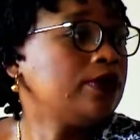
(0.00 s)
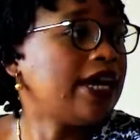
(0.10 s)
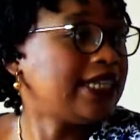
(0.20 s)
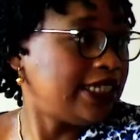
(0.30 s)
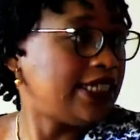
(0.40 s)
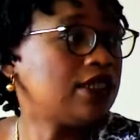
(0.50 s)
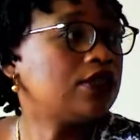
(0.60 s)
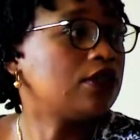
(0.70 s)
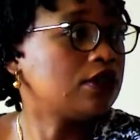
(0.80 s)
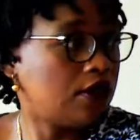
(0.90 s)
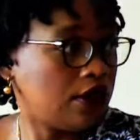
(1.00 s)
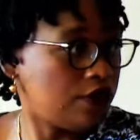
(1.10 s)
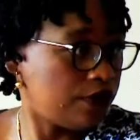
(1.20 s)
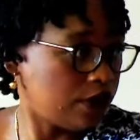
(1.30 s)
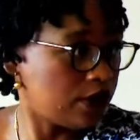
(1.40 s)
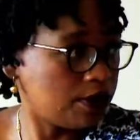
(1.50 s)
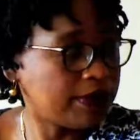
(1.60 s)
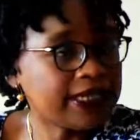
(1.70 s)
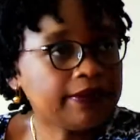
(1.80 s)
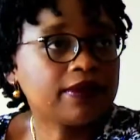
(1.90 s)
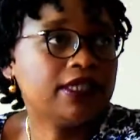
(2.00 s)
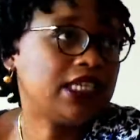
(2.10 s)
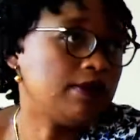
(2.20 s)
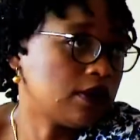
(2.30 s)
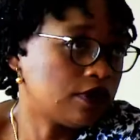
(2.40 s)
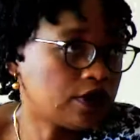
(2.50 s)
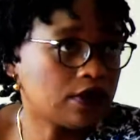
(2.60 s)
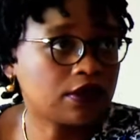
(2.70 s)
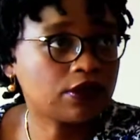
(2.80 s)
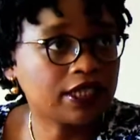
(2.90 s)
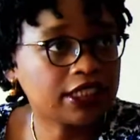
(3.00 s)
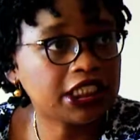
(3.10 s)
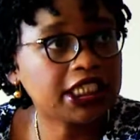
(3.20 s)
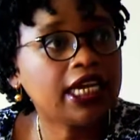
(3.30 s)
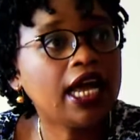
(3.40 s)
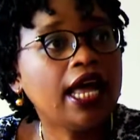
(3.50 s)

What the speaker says: attain the goal of your company in terms of your strategy.